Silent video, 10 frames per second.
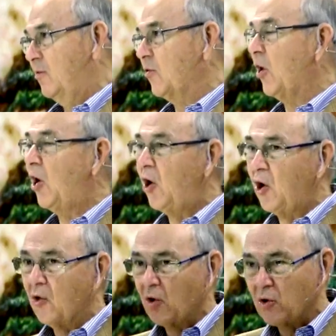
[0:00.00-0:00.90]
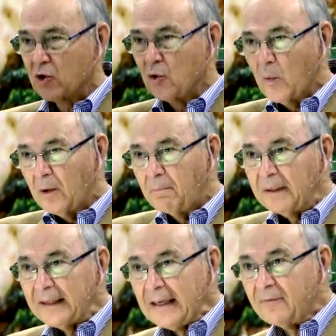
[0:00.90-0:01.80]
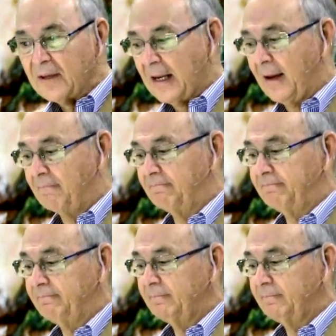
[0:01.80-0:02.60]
for all those who will believe in him.